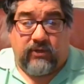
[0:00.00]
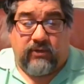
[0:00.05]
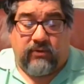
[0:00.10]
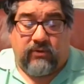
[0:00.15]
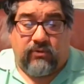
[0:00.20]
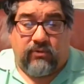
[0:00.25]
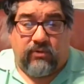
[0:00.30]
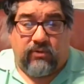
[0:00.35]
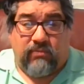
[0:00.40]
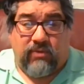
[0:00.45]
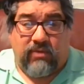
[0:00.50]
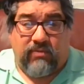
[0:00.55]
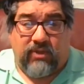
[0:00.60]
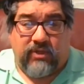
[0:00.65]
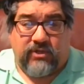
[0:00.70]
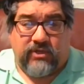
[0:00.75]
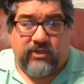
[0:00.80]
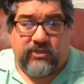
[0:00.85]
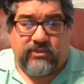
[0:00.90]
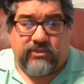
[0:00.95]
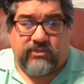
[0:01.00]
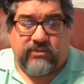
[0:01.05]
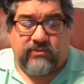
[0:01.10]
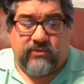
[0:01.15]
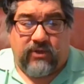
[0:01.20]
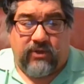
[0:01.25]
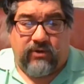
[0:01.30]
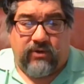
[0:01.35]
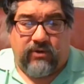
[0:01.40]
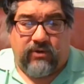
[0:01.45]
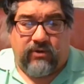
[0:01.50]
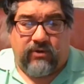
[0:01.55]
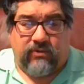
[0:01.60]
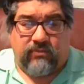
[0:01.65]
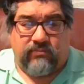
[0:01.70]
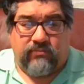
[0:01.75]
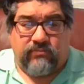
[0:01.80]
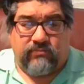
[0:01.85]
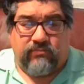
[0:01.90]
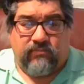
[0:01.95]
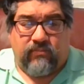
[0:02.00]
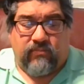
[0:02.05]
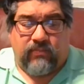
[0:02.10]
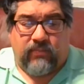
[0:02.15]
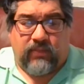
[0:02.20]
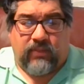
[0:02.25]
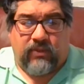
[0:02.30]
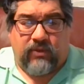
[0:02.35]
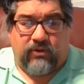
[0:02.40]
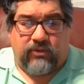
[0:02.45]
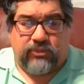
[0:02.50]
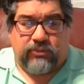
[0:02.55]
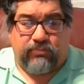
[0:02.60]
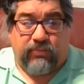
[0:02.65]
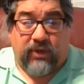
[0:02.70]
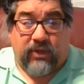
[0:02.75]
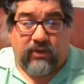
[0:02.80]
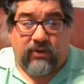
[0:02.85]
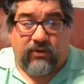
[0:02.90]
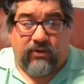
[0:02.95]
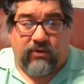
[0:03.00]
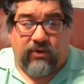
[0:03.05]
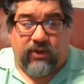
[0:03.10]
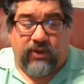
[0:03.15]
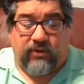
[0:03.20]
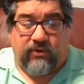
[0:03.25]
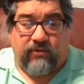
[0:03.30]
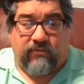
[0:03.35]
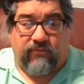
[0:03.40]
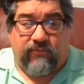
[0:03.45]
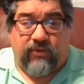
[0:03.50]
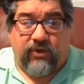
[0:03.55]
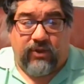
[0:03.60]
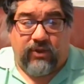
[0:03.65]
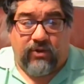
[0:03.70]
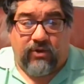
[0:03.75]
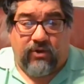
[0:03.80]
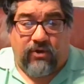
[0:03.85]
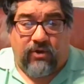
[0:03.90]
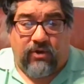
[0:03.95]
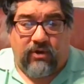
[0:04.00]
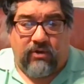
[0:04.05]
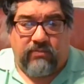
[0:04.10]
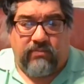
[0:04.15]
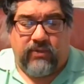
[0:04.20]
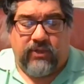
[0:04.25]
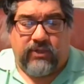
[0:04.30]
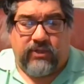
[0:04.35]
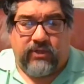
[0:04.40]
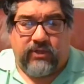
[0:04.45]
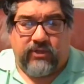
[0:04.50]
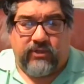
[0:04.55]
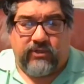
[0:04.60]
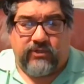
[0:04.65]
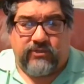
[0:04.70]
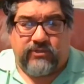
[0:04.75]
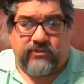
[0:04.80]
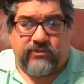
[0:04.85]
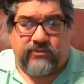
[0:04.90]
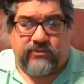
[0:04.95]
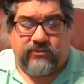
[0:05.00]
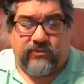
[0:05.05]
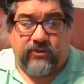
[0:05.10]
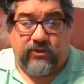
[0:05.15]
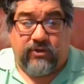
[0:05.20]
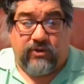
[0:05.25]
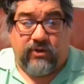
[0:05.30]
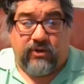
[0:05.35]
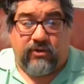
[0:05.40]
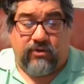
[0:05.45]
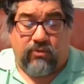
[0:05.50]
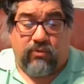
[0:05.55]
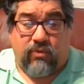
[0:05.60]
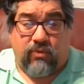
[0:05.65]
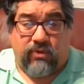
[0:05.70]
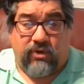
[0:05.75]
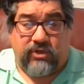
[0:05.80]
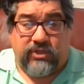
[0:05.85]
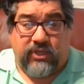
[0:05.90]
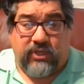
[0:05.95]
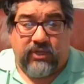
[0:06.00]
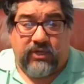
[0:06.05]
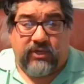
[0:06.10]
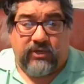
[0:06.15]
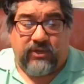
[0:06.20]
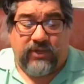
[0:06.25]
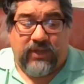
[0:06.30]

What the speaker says: or maybe just under your sprinkler in your front yard because you're under quarantine and you